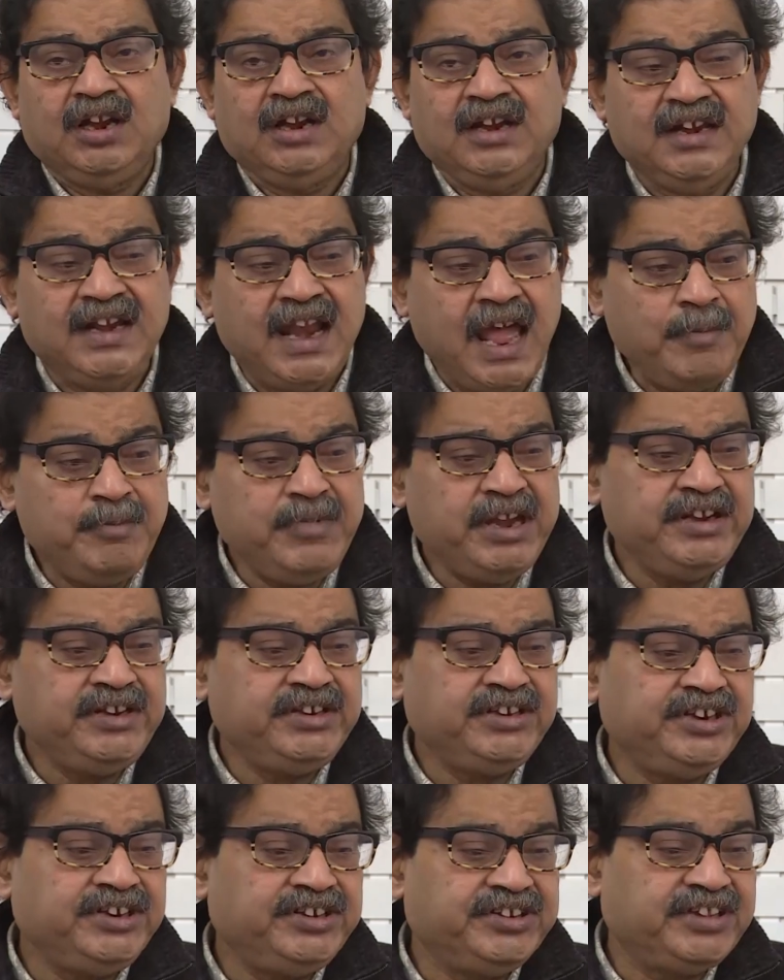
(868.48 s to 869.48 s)

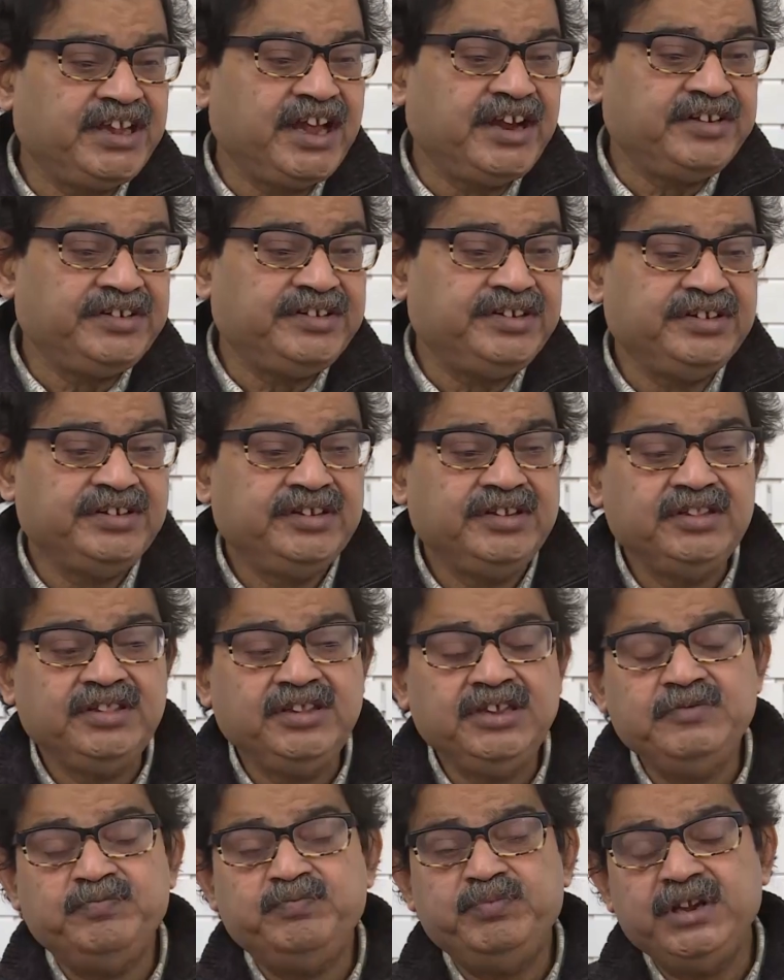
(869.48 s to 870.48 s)
lamented that
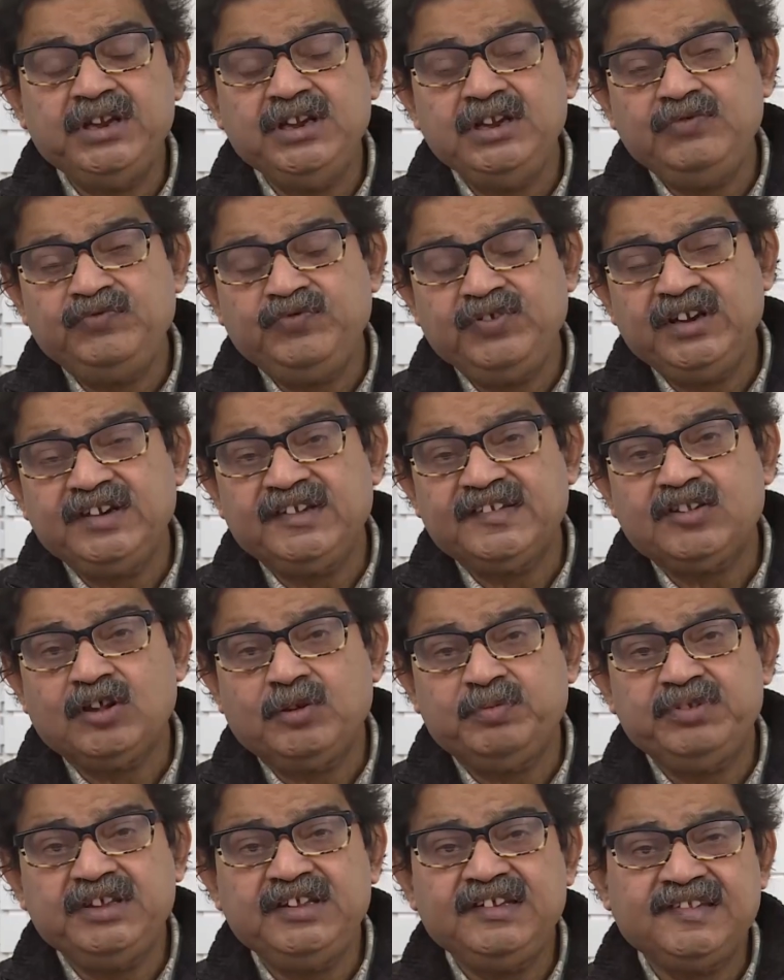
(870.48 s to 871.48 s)
the benefits
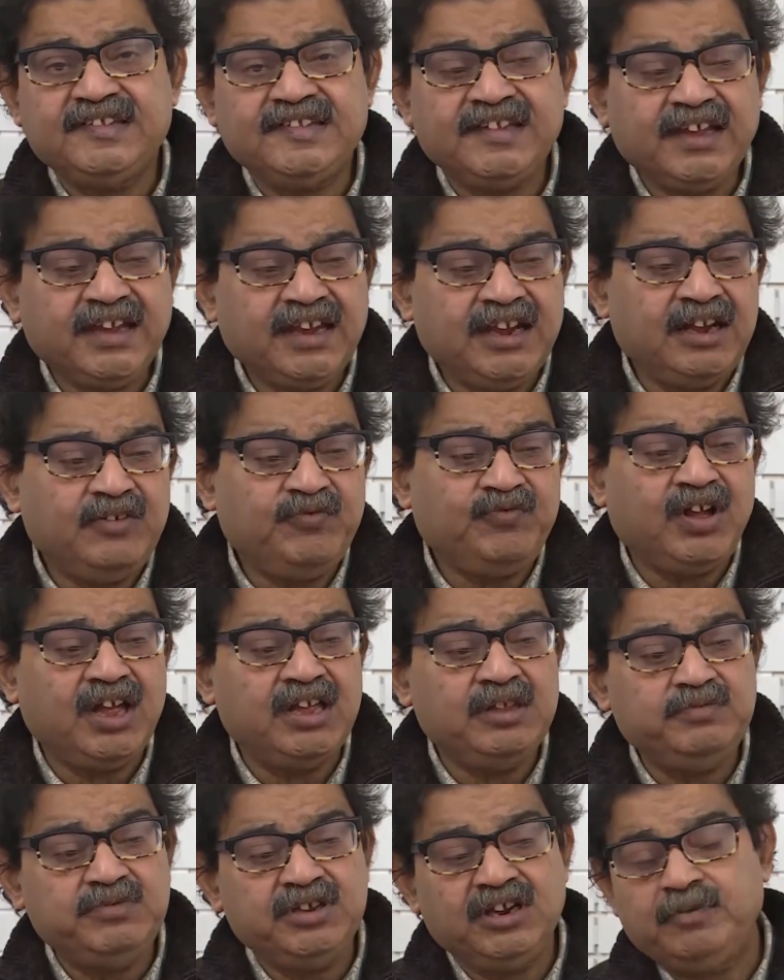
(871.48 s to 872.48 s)
of the second
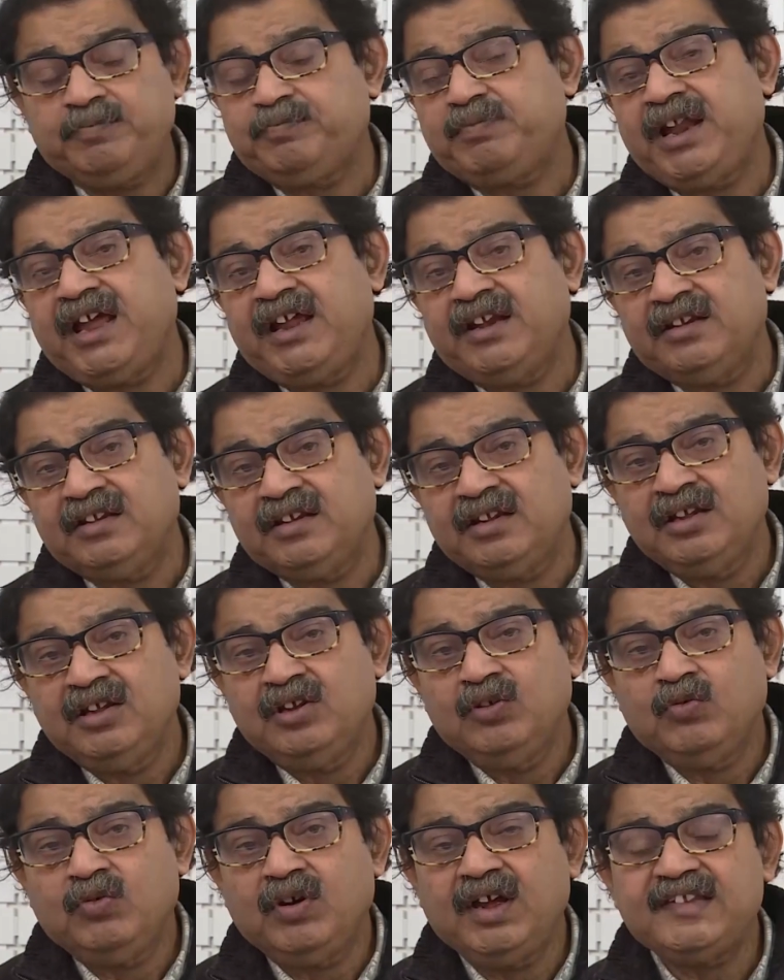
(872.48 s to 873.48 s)
5-year plan
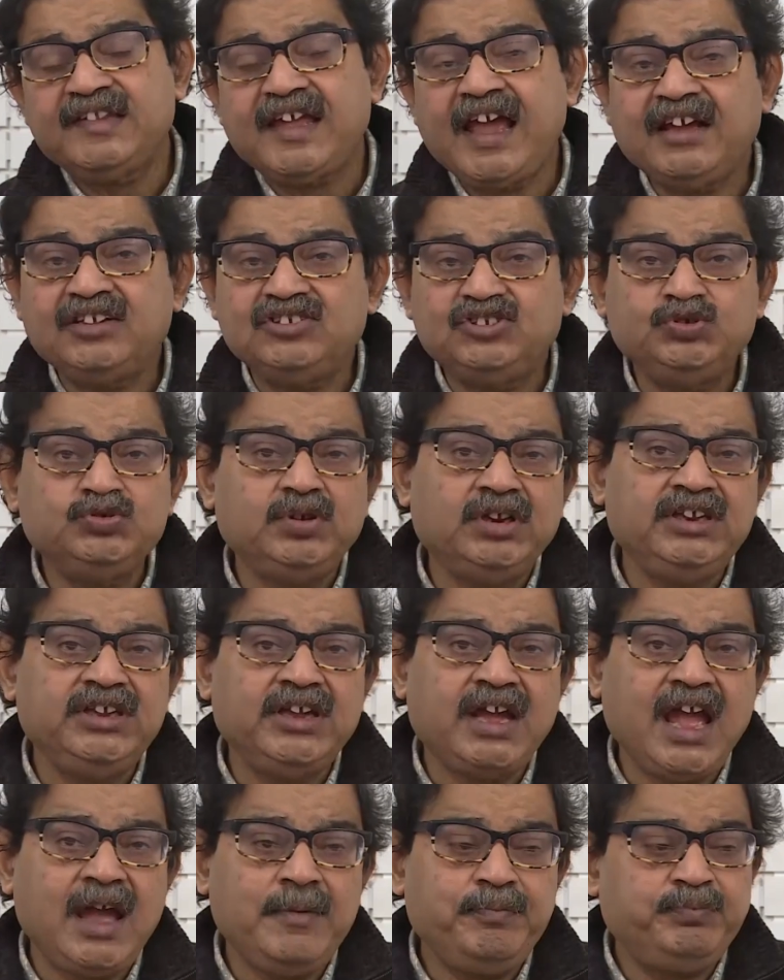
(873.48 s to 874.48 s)
was actually
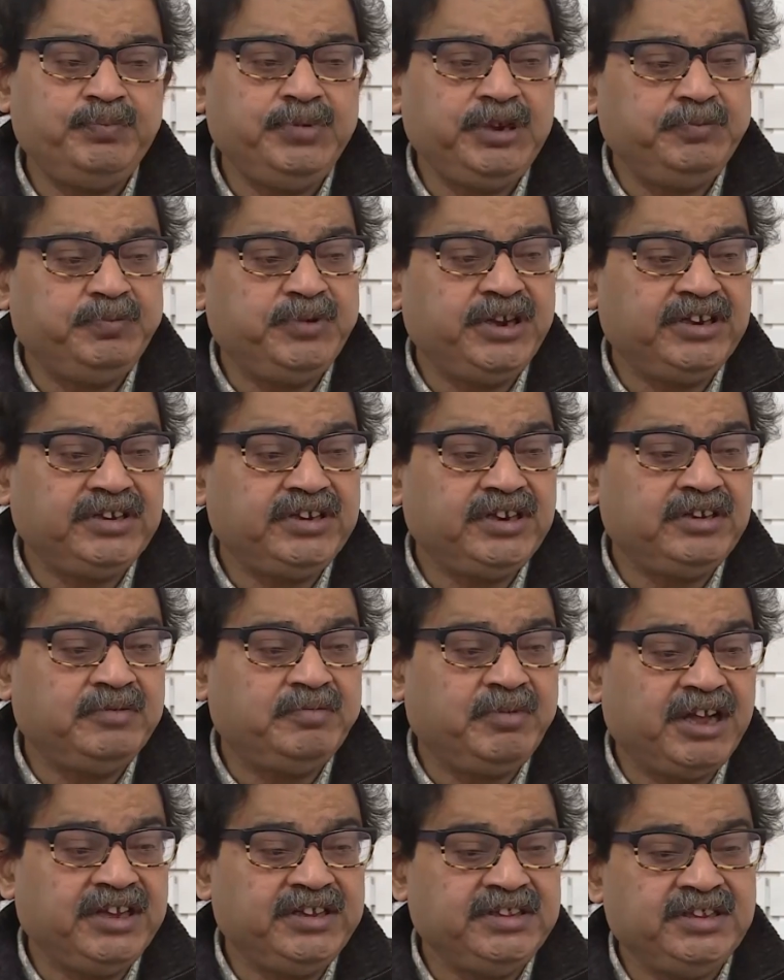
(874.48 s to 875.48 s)
appropriated
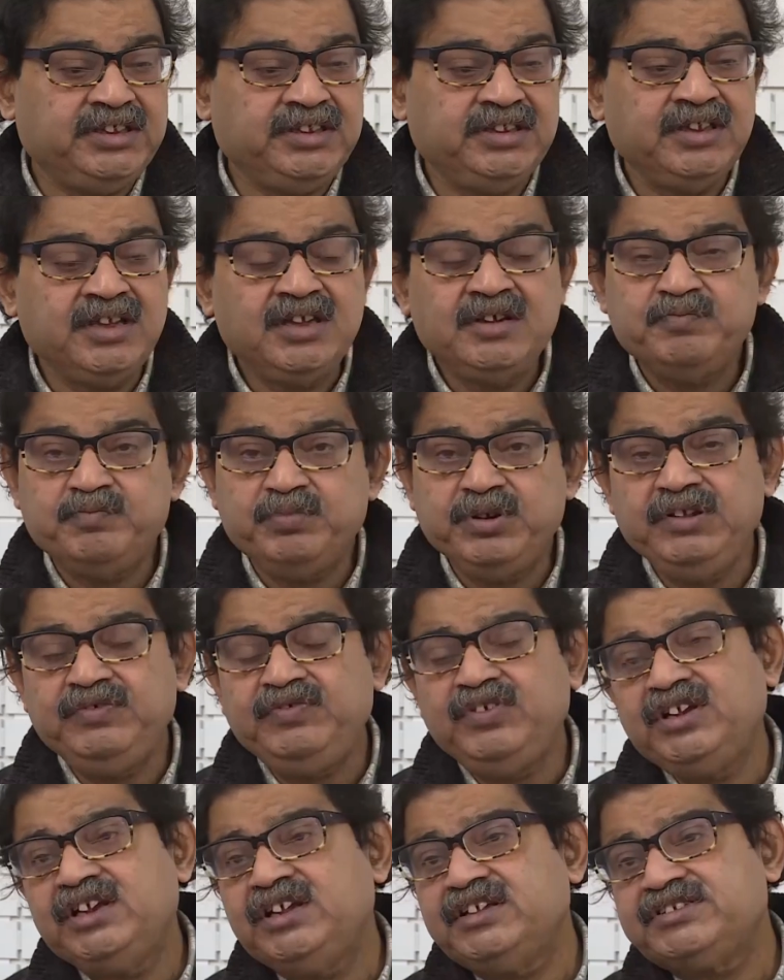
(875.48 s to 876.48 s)
by the
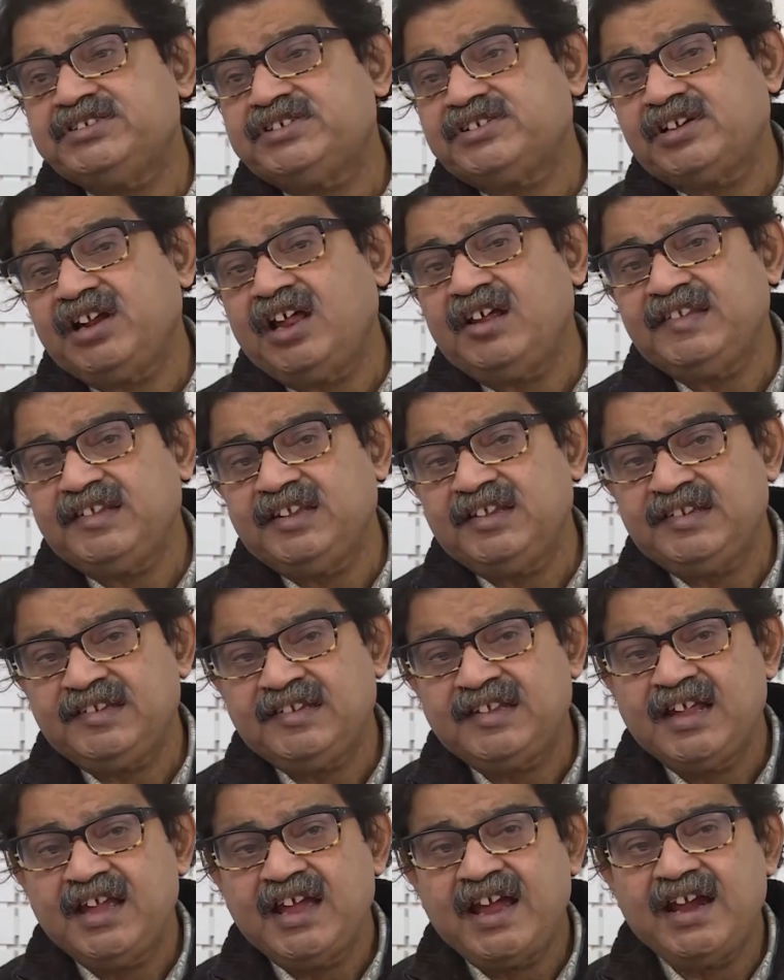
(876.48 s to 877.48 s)
privileged
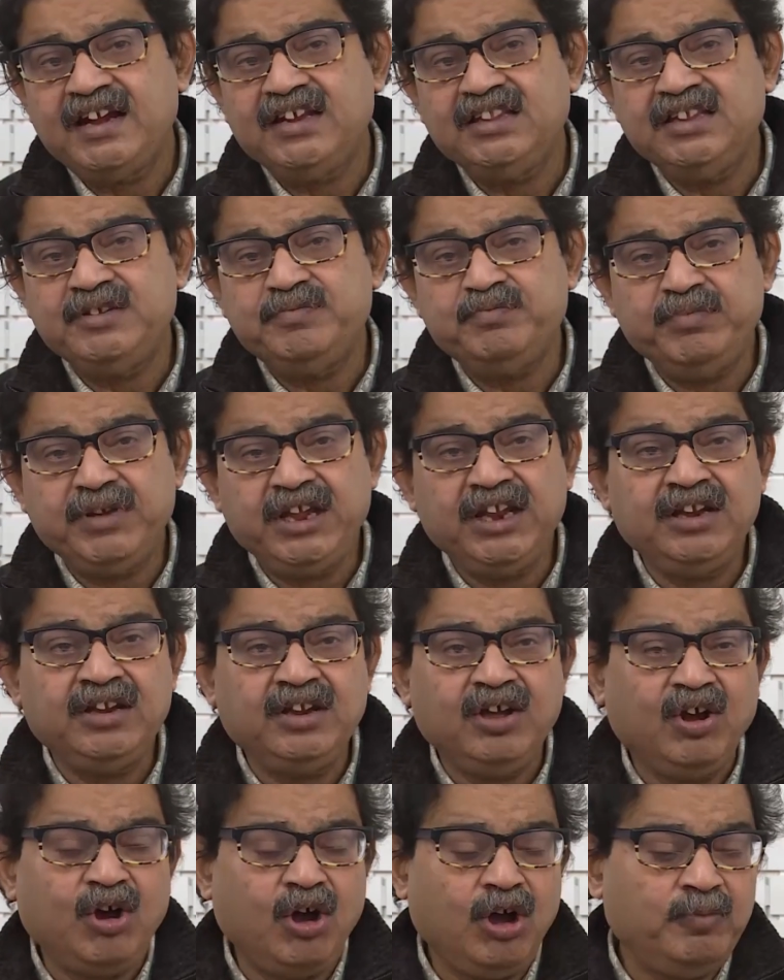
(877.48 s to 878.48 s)
classes and the men
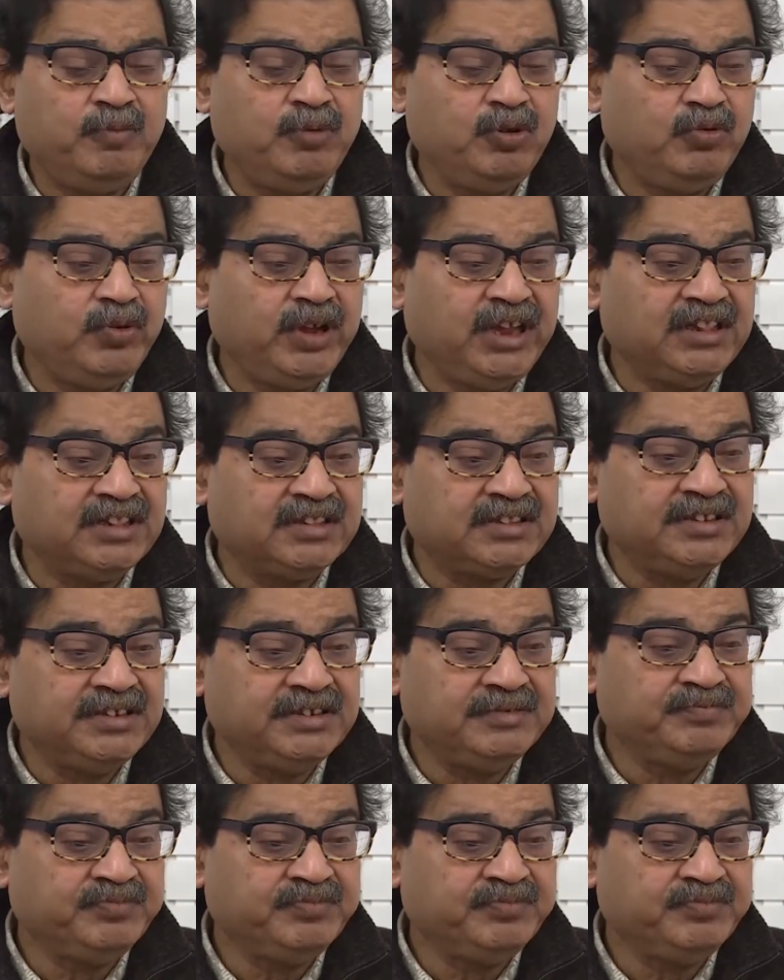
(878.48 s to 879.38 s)
of wealth.